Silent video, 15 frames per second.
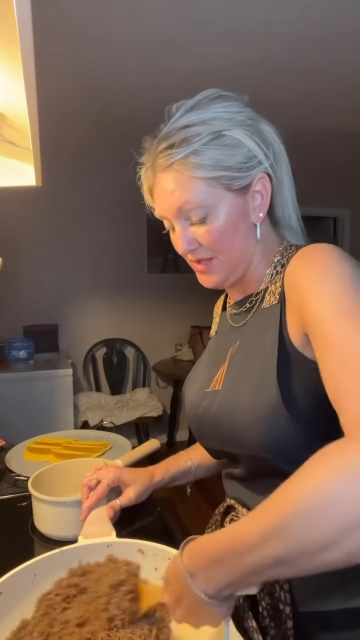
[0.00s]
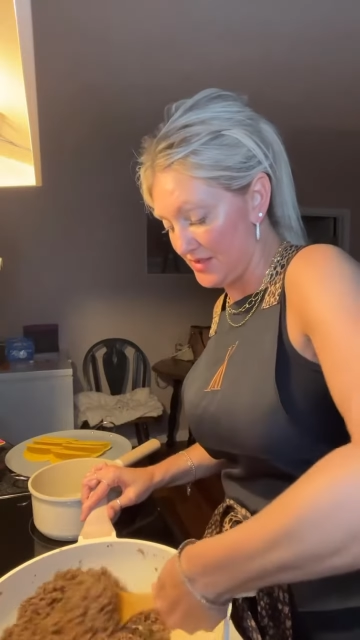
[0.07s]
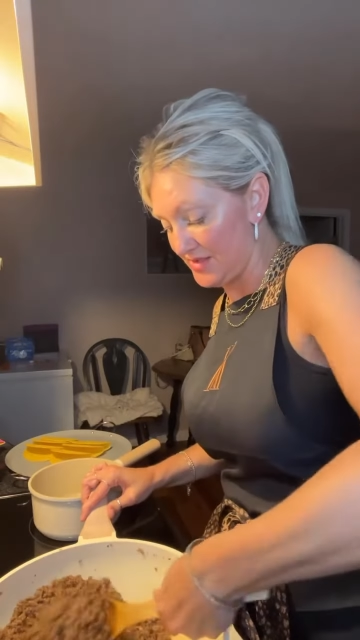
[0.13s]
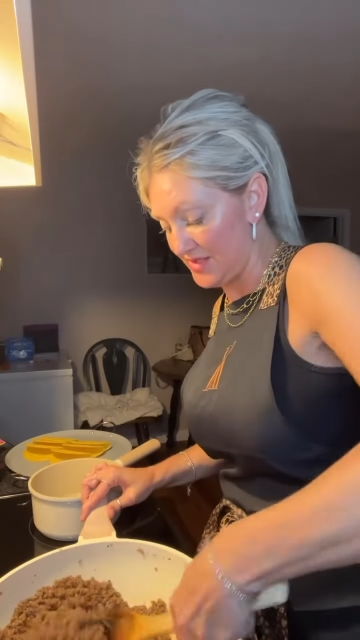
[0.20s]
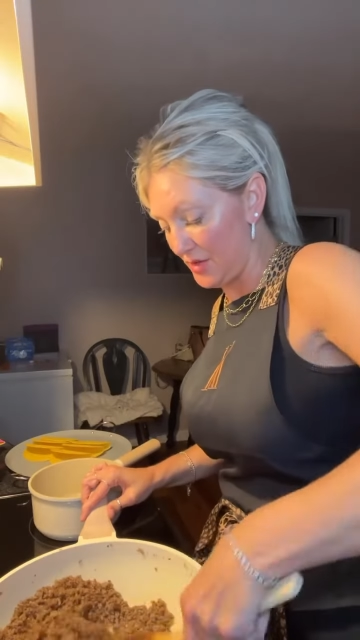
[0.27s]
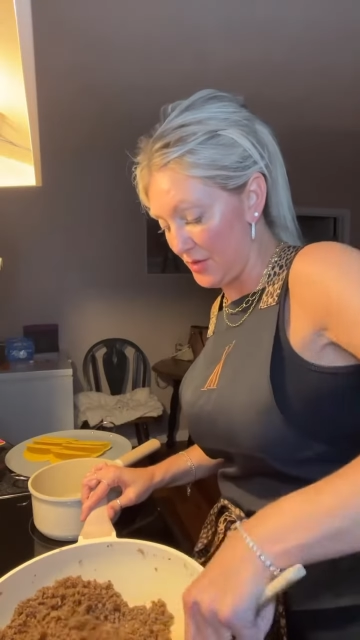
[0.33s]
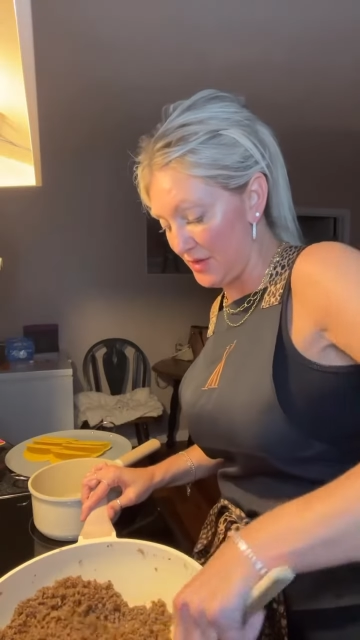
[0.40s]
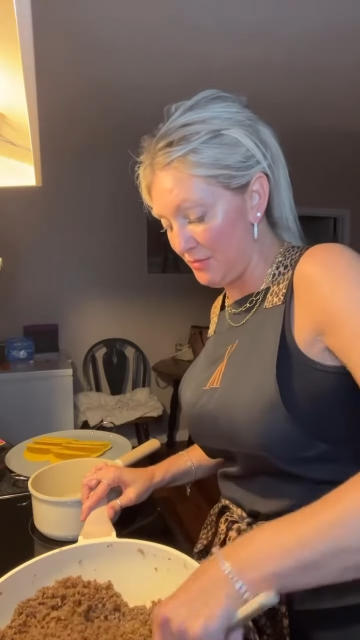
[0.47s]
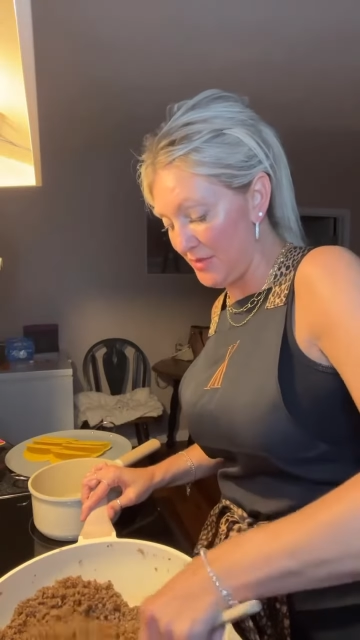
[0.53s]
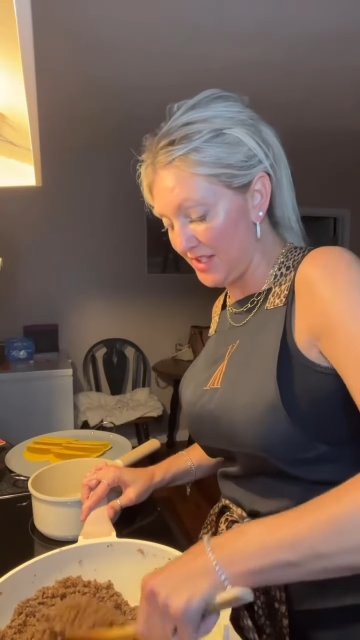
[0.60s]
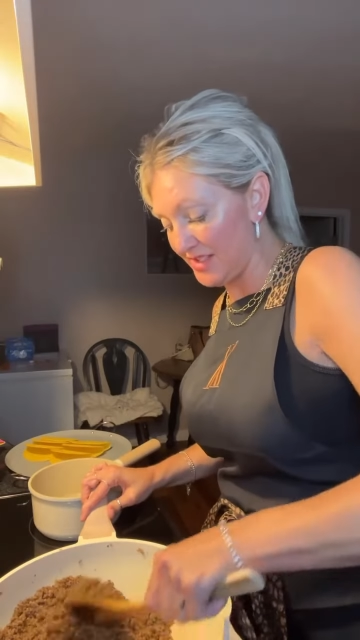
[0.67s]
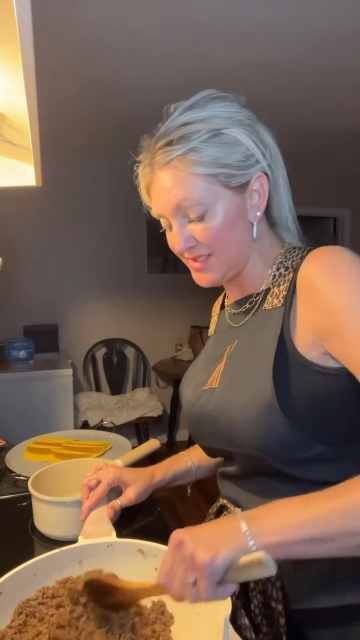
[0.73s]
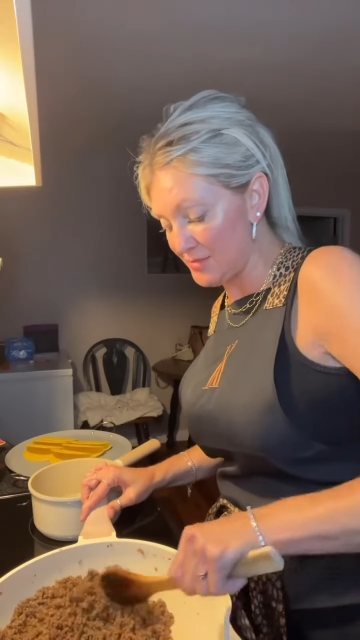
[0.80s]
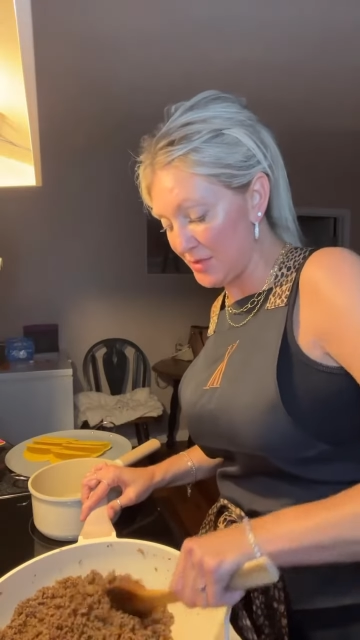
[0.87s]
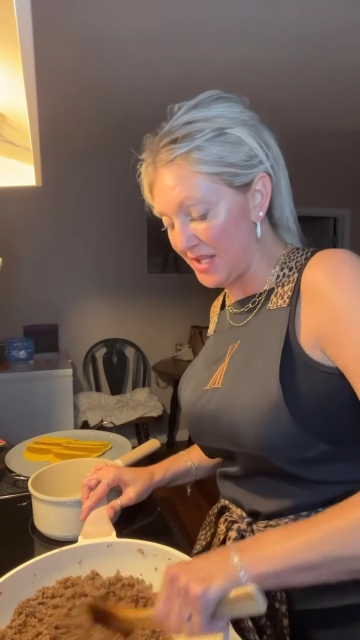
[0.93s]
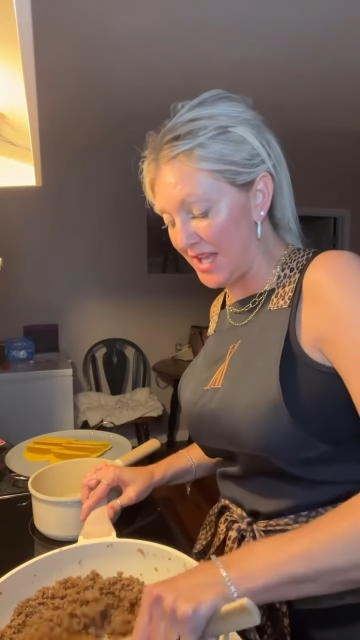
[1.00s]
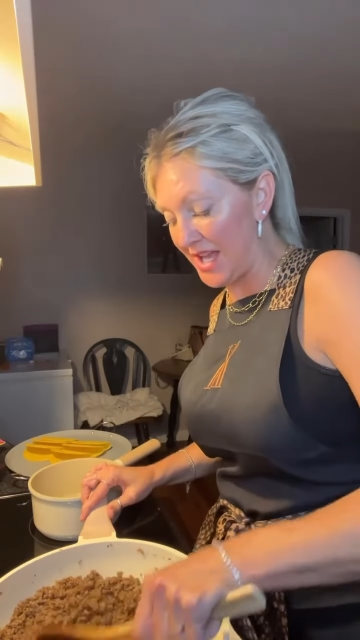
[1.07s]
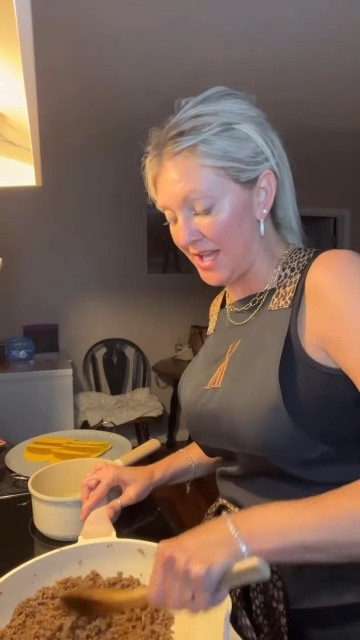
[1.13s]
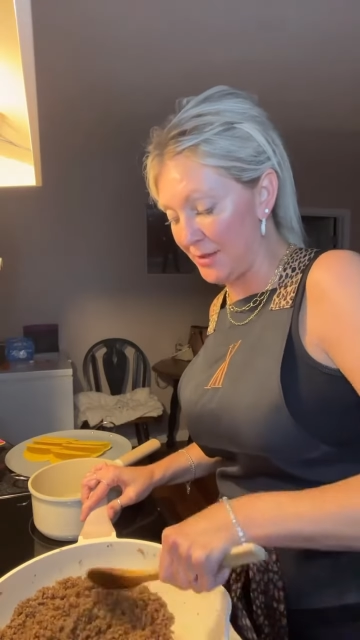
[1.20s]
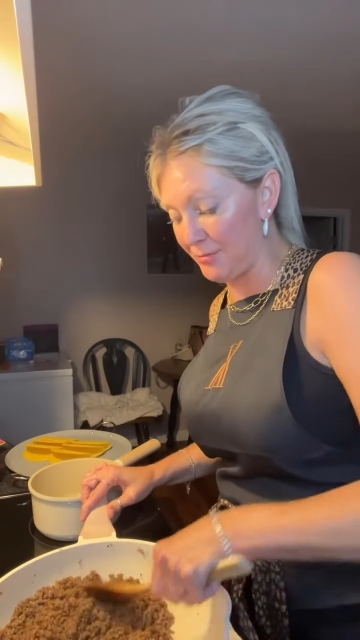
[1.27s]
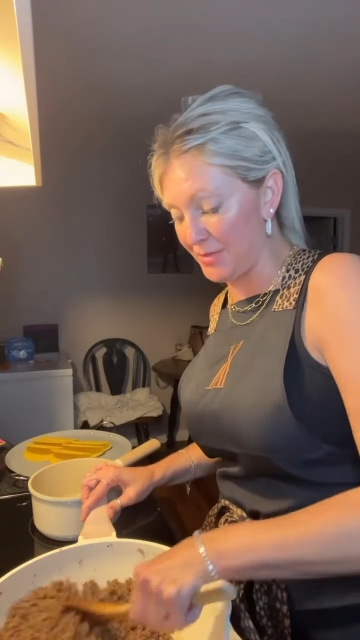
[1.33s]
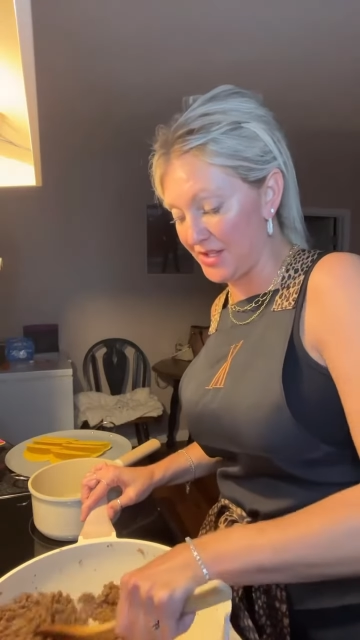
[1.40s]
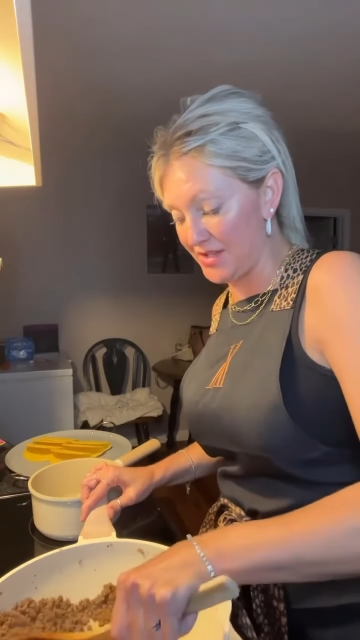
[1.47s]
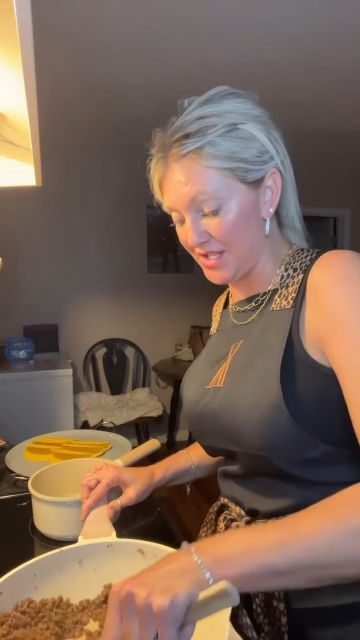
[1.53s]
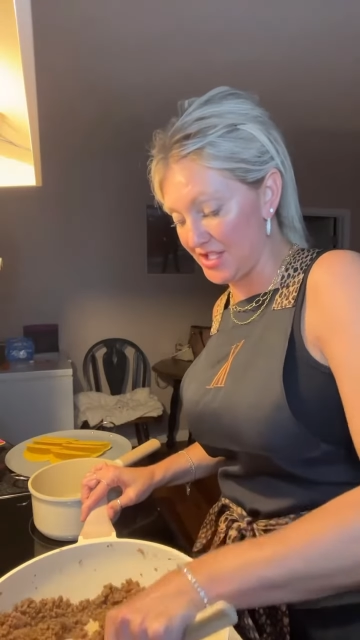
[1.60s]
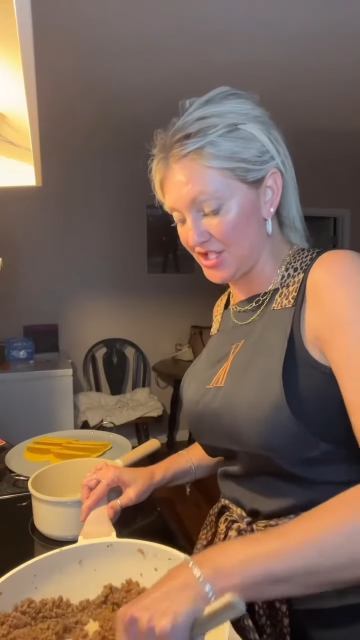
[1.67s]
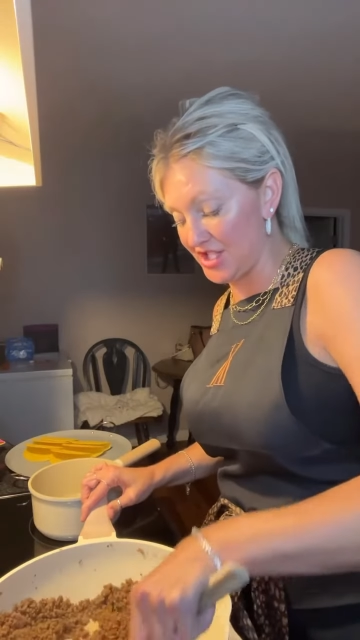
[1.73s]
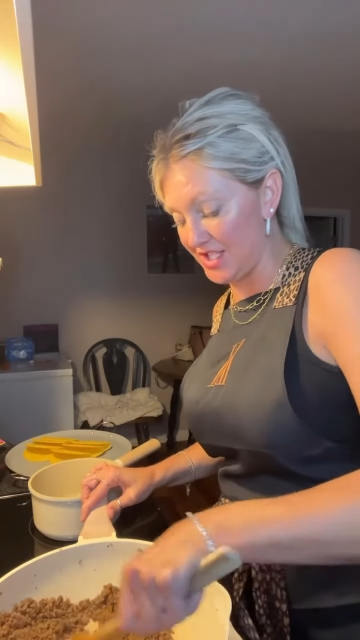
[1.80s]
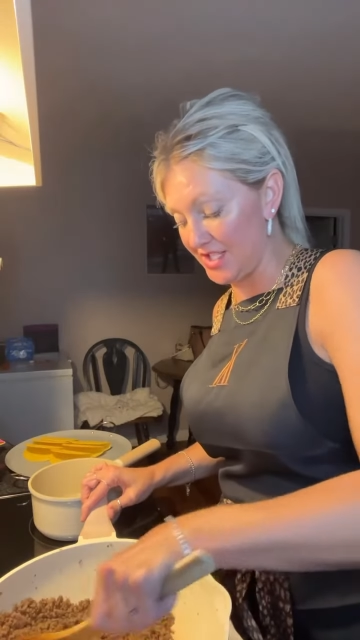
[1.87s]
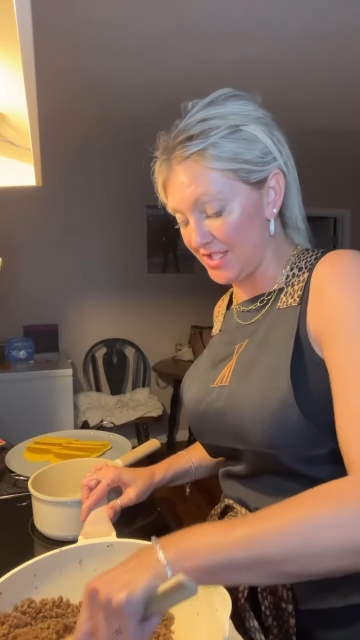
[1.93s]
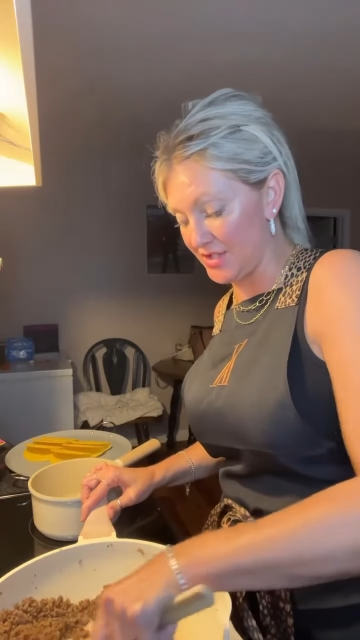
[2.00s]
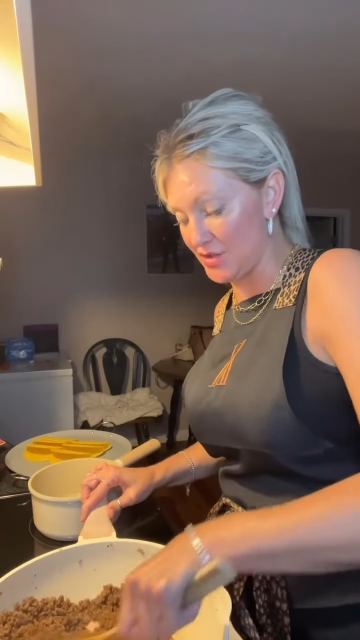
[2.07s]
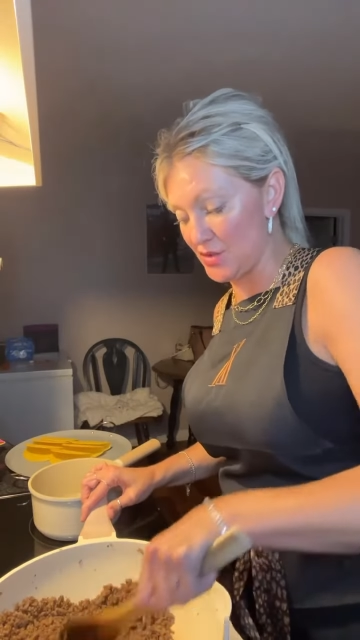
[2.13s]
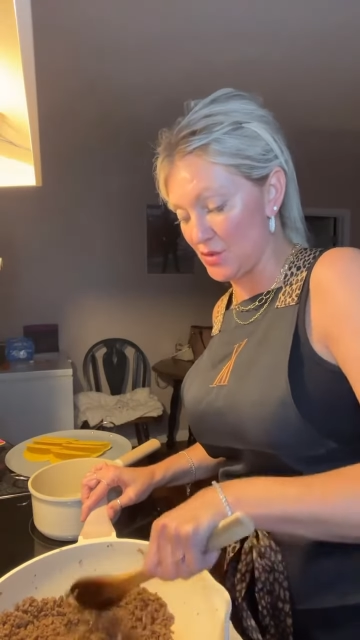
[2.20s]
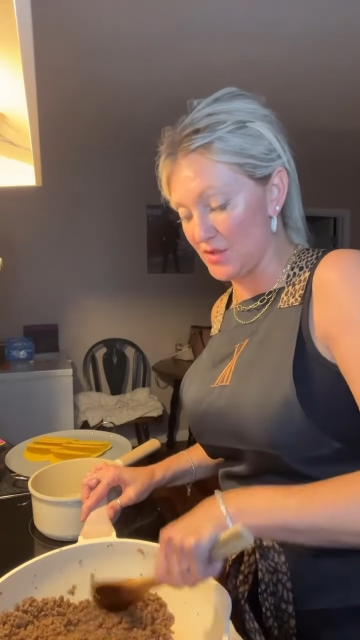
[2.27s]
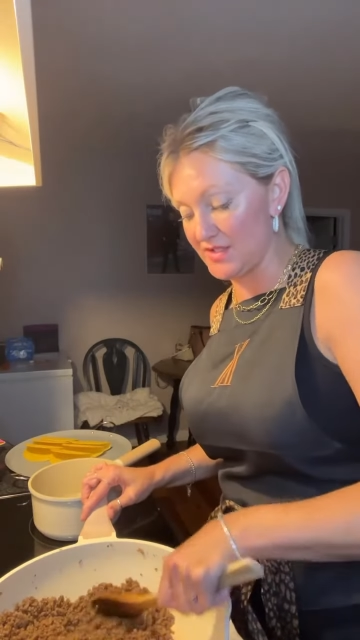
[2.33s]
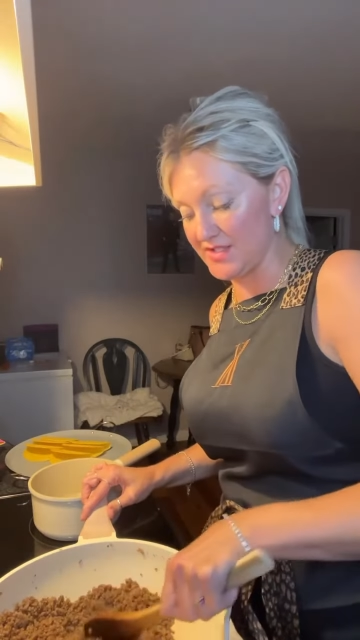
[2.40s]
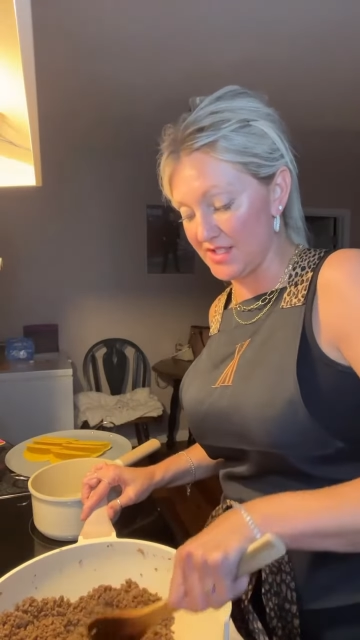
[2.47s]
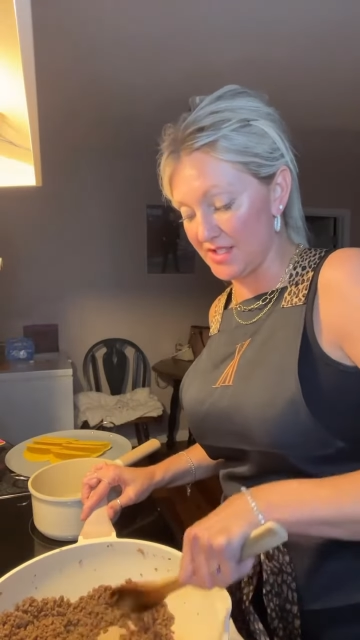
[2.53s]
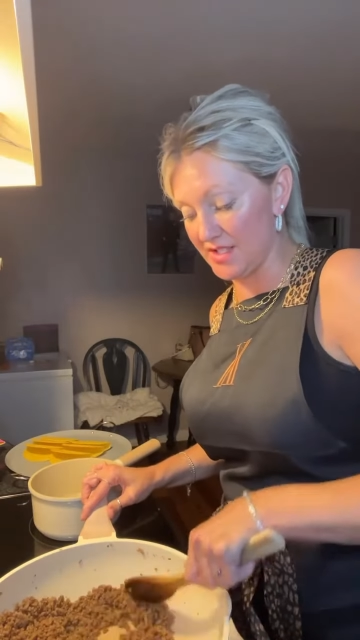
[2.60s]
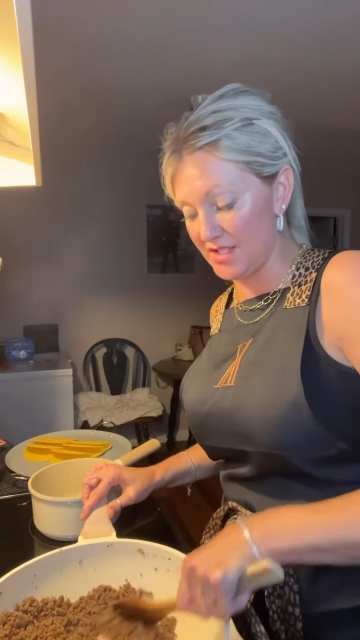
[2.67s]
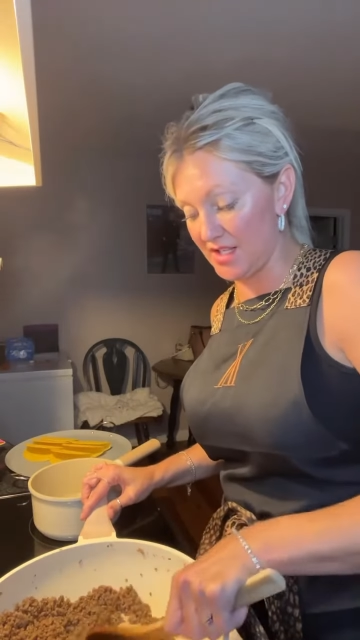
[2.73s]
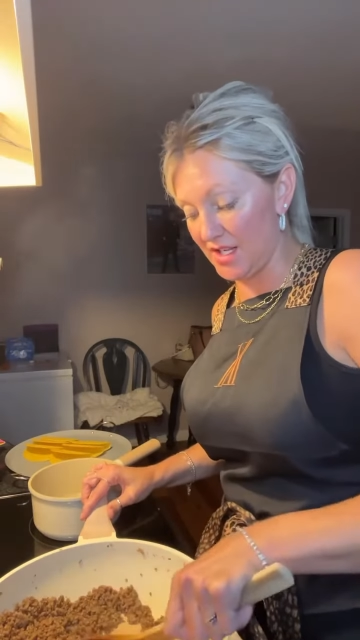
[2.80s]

So it makes me happy that she enjoys it.